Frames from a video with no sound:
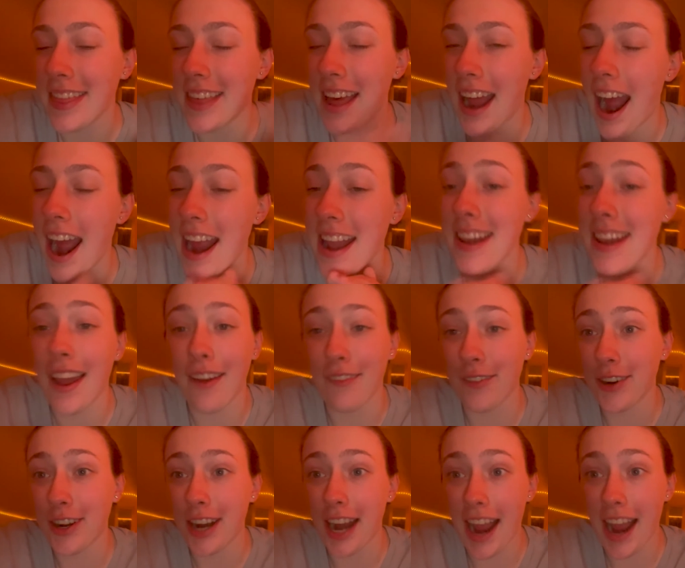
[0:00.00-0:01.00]
that I
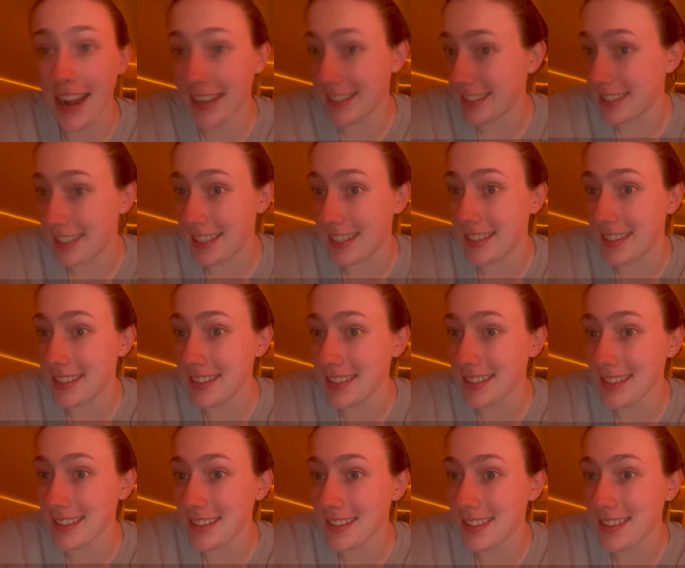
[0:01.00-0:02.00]
never ended
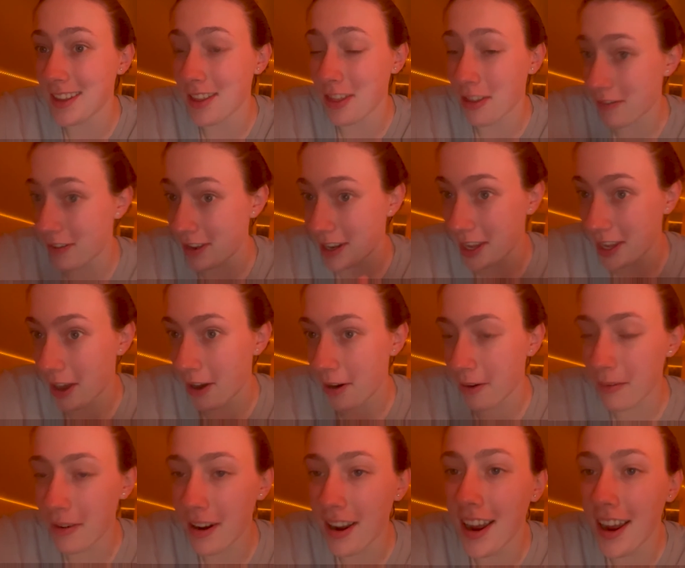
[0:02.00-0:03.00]
the
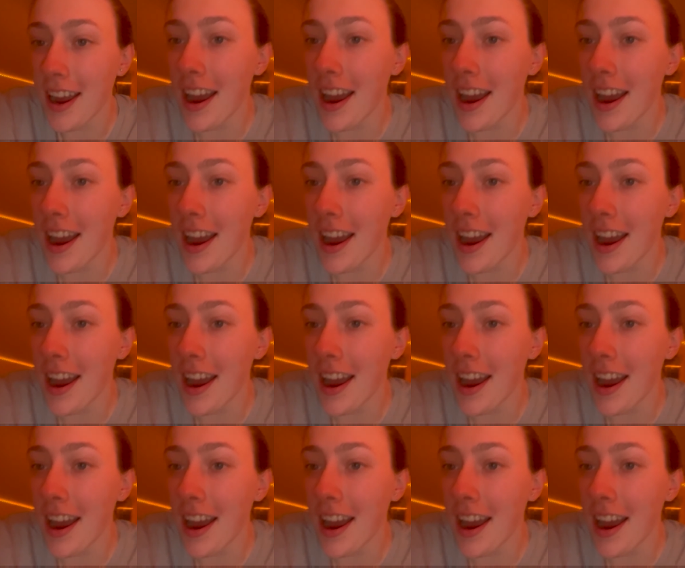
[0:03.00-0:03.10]
video.